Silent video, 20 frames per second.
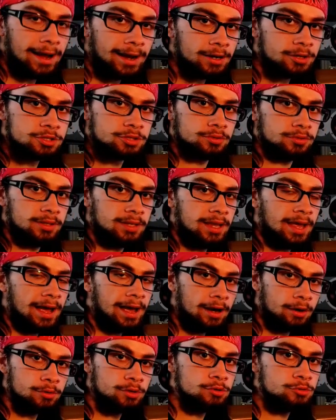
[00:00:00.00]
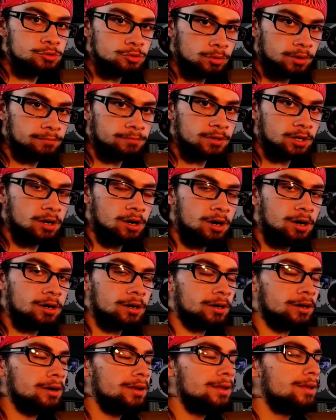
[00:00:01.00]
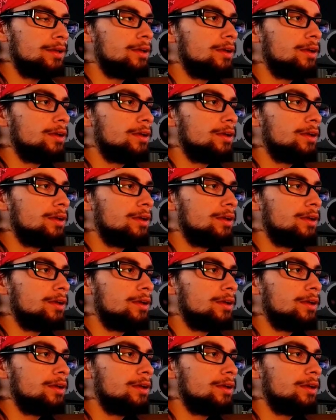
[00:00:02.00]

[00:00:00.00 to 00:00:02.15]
actually how you drift a car.